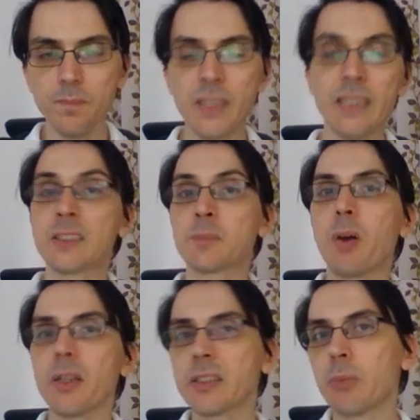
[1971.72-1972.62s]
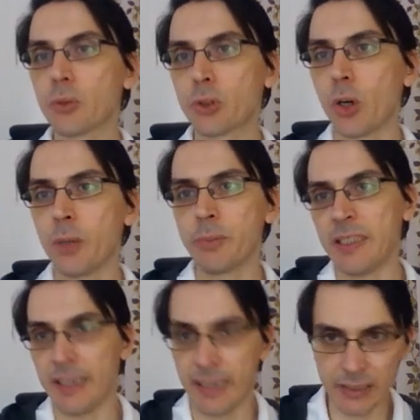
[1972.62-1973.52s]
it's possible to obtain
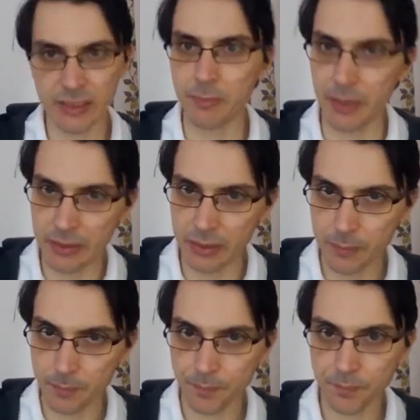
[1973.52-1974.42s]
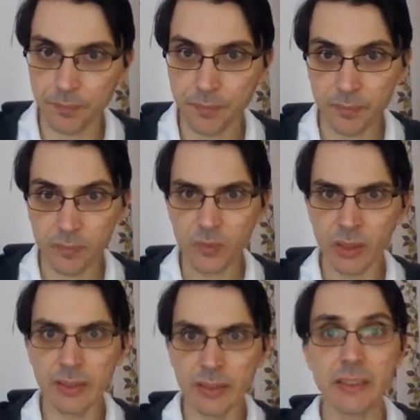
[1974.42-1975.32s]
an estimate
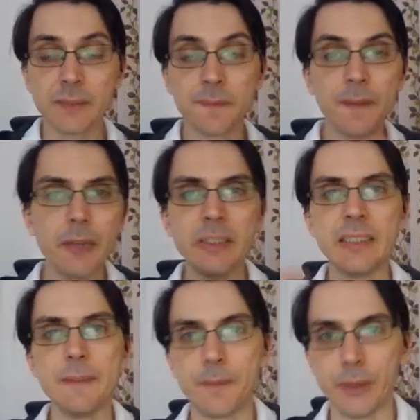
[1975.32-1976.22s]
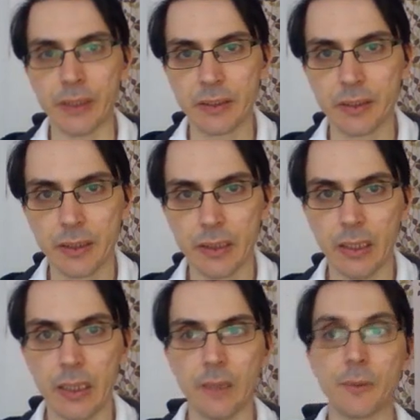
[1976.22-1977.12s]
that is very different
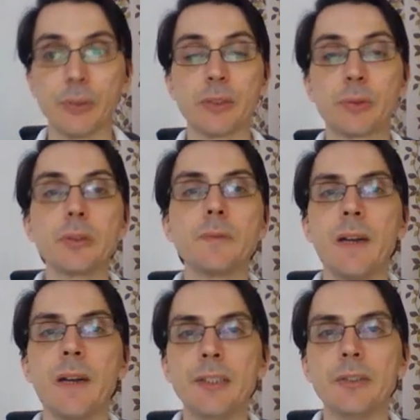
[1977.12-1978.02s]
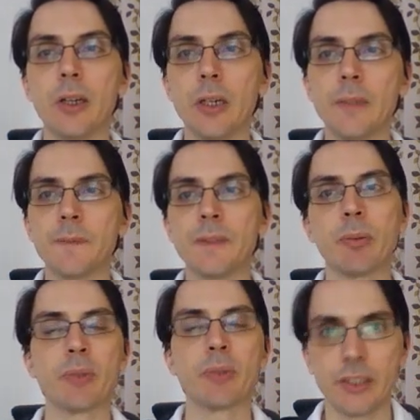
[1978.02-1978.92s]
from the true value of the
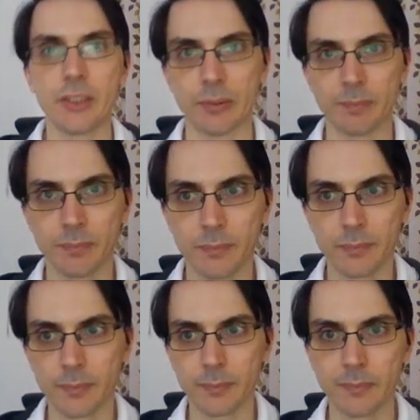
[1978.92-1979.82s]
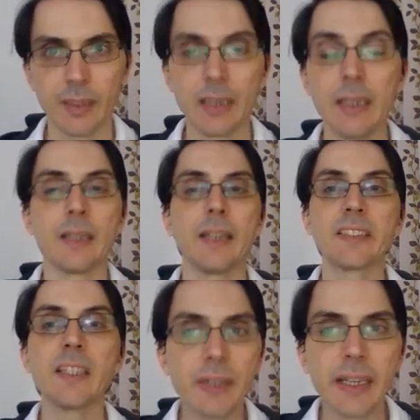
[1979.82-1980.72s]
population. Let's
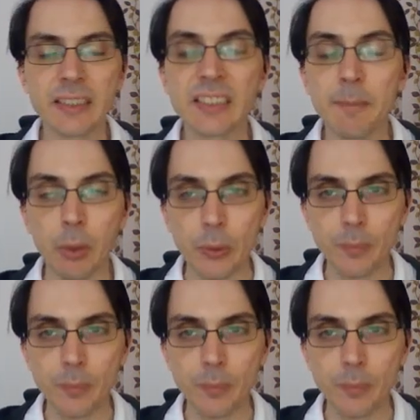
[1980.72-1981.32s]
give an example,